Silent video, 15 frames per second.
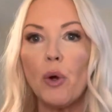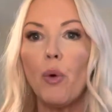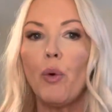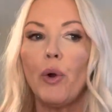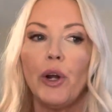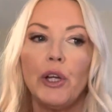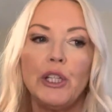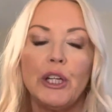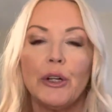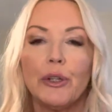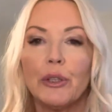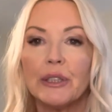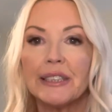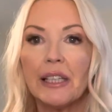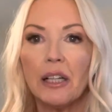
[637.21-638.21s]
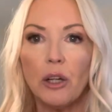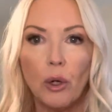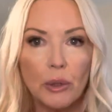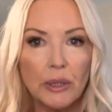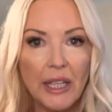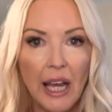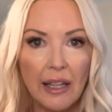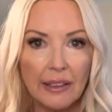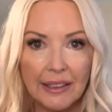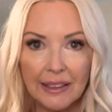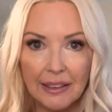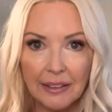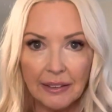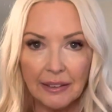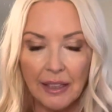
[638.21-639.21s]
or those little hotel
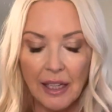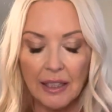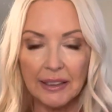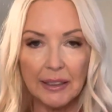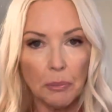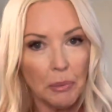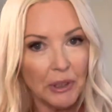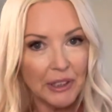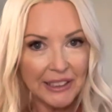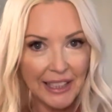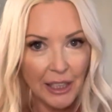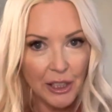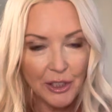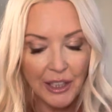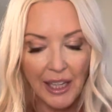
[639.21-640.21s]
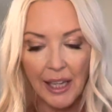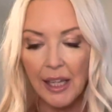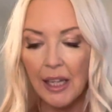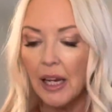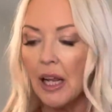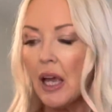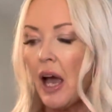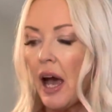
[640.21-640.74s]
slippers that you get.